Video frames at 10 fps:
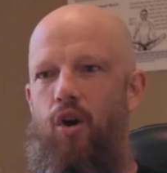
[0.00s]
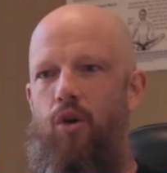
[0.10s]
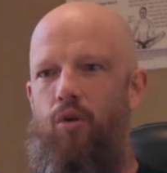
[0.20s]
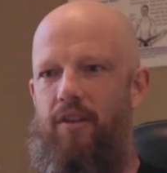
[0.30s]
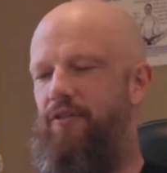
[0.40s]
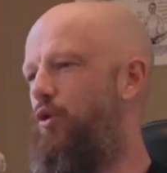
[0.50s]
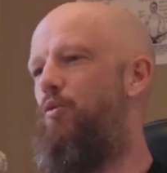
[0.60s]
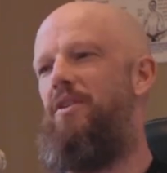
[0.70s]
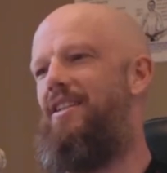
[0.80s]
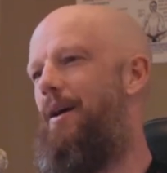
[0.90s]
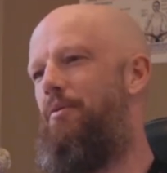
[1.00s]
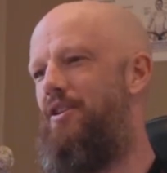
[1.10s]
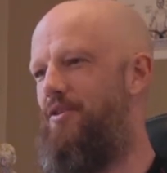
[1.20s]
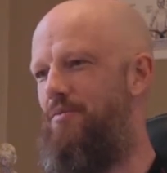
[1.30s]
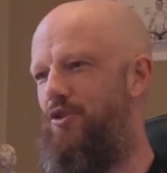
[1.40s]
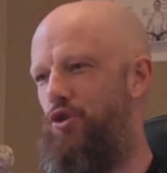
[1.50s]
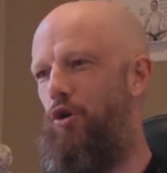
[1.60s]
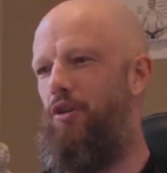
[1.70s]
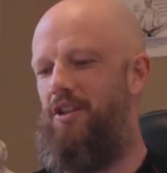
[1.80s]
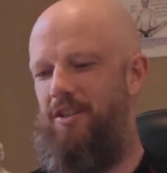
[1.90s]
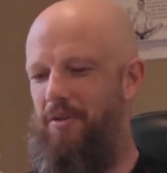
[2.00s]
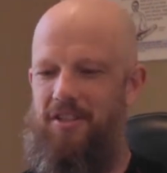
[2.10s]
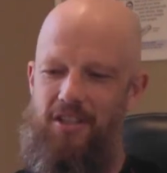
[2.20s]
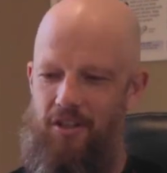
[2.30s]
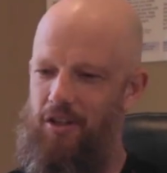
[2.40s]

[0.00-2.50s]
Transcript: or their fluid metabolism is shot because they've been sitting